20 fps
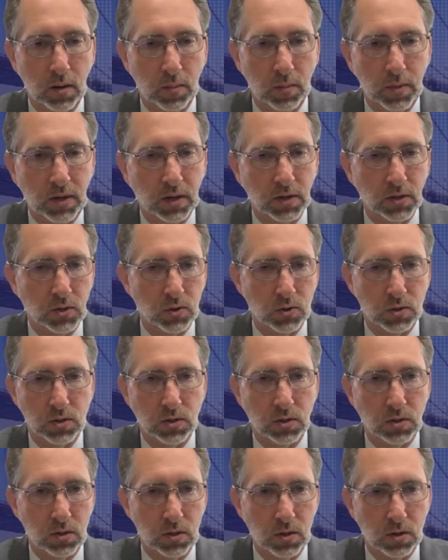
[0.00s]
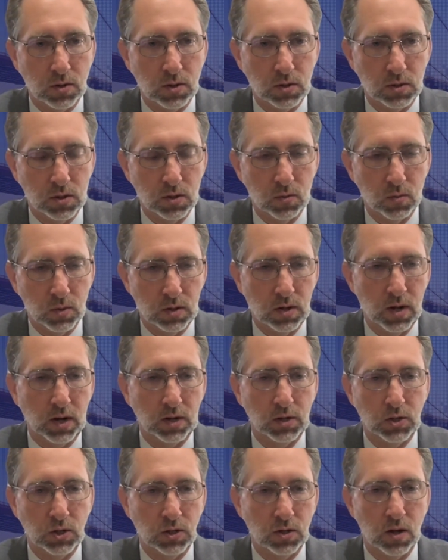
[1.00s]
because there is the
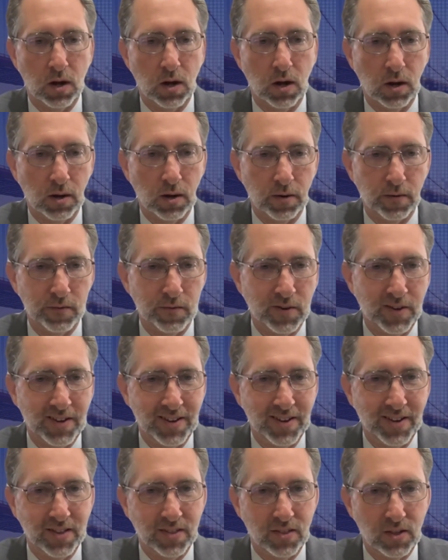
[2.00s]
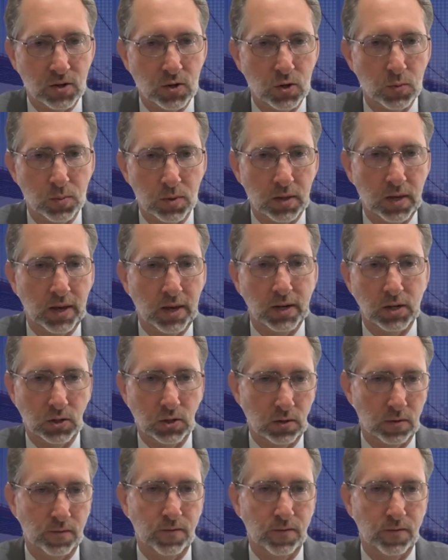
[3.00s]
reduction of the duplication of